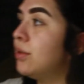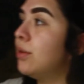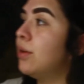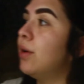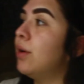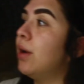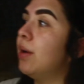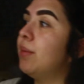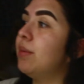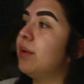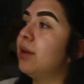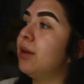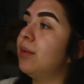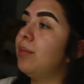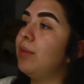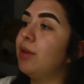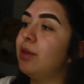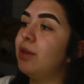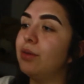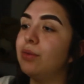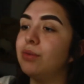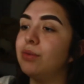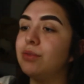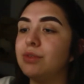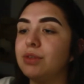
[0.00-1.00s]
I'm gonna be
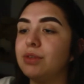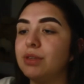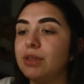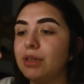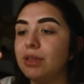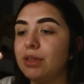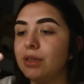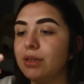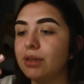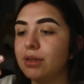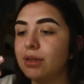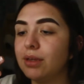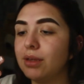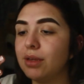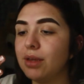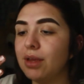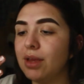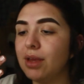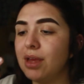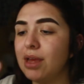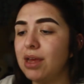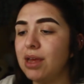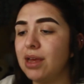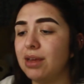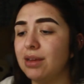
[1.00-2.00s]
using
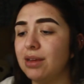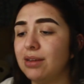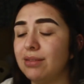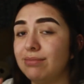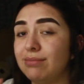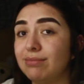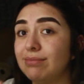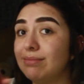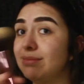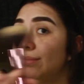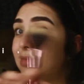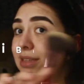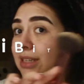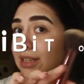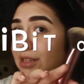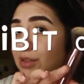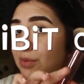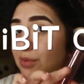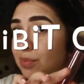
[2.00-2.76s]
this